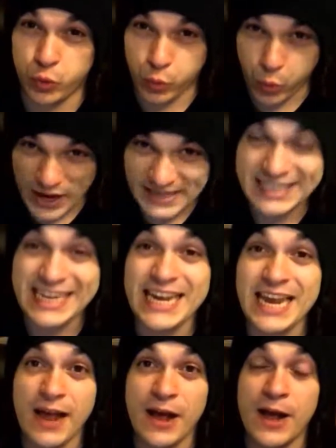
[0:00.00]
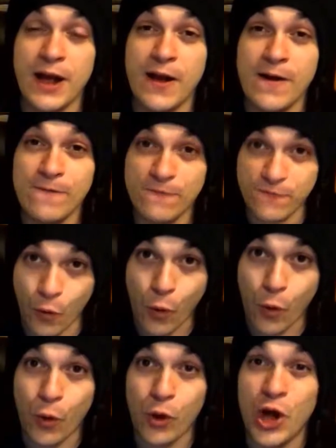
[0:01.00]

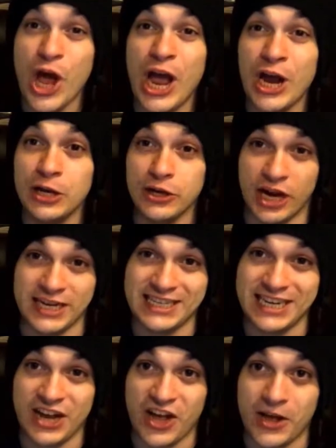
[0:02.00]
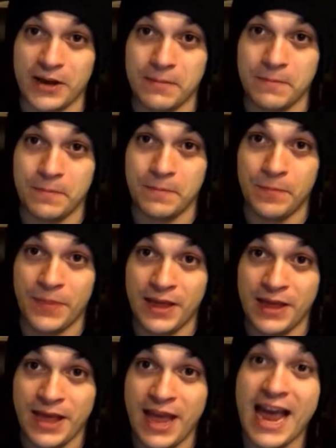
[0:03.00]
$24.99.
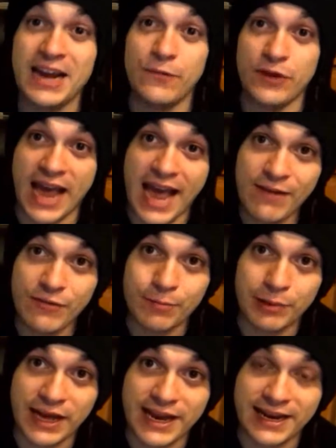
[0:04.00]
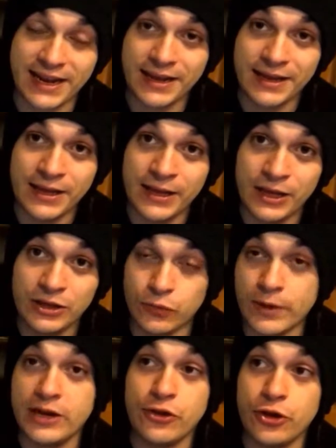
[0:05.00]
And if you haven't played it, you
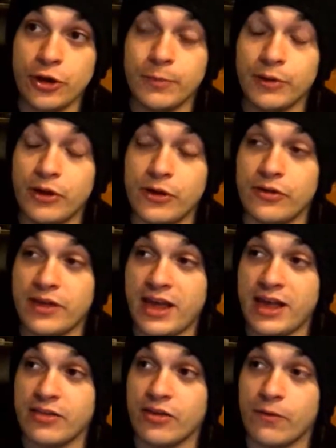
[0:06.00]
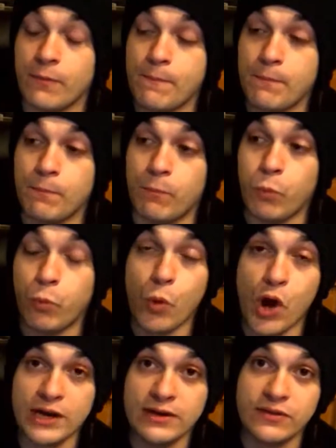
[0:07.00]
really should, because it is a
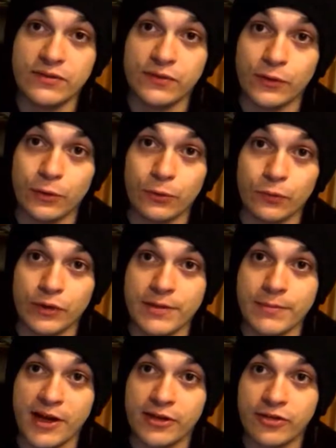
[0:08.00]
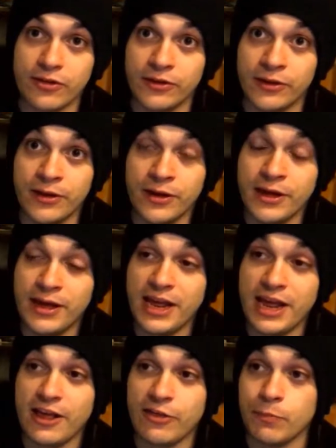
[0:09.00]
wonderful remaster.
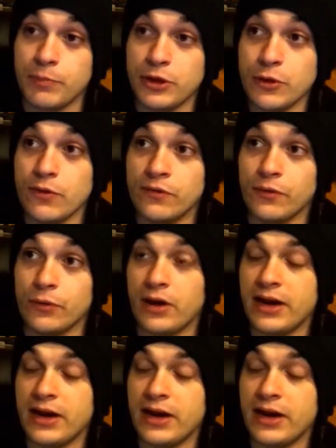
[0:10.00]
It is beautiful.